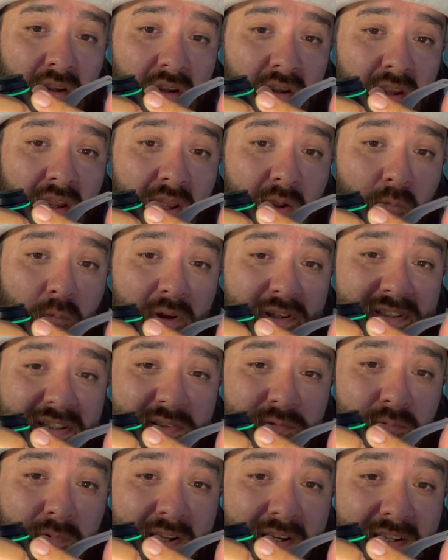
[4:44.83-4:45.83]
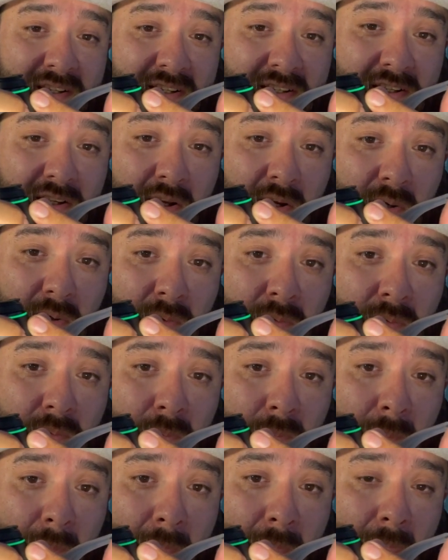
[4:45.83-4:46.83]
and once it's ready to go,
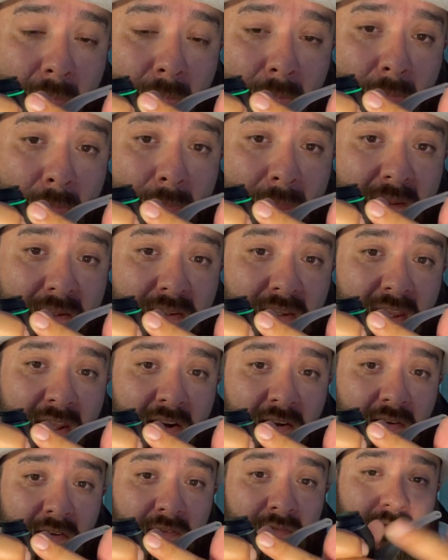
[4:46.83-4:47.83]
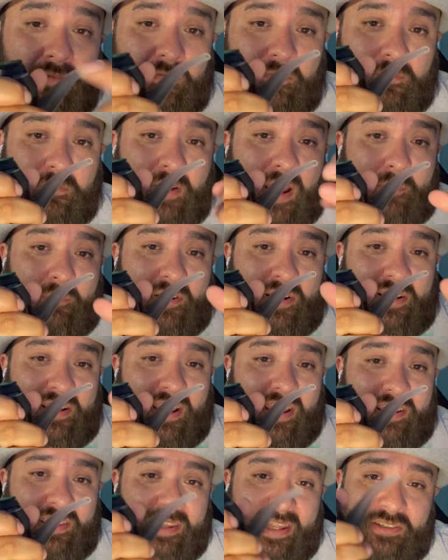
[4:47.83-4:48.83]
it'll vibrate
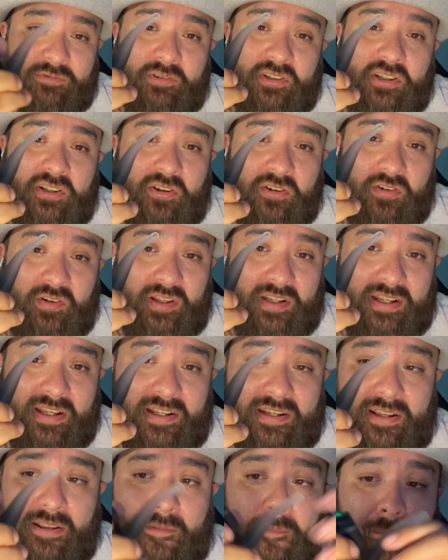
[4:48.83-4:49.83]
again, and that's when you know you can hit it.